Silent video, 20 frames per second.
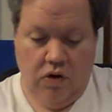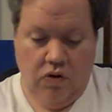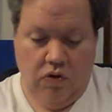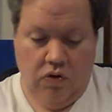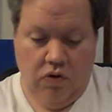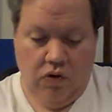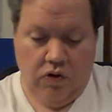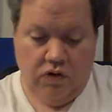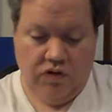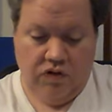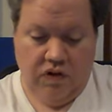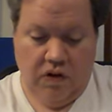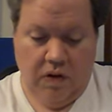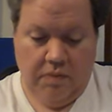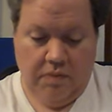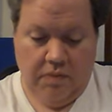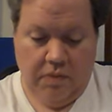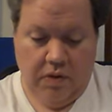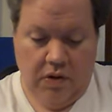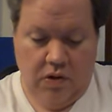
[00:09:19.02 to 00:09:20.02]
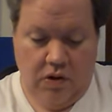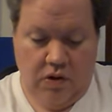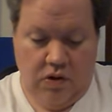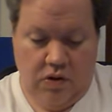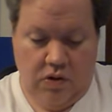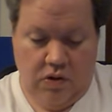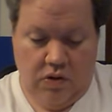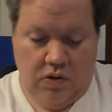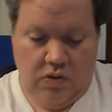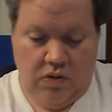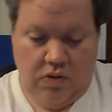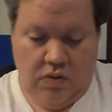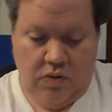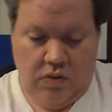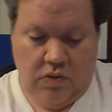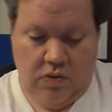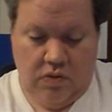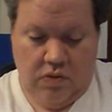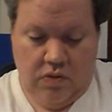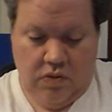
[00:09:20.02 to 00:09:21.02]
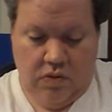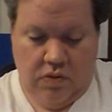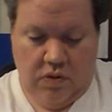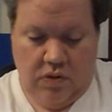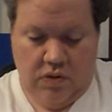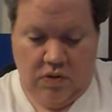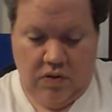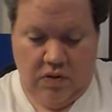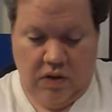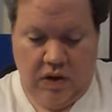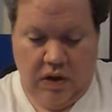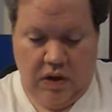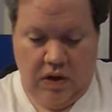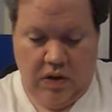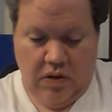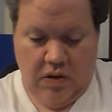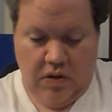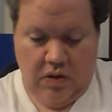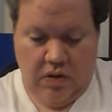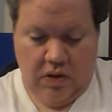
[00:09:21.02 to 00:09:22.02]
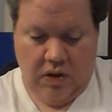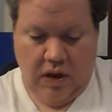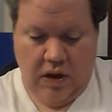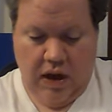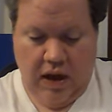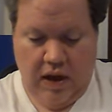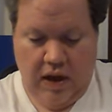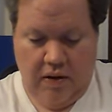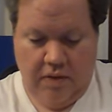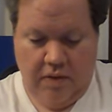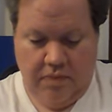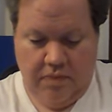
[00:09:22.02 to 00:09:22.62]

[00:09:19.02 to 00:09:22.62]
Of course, um, let's see, yeah.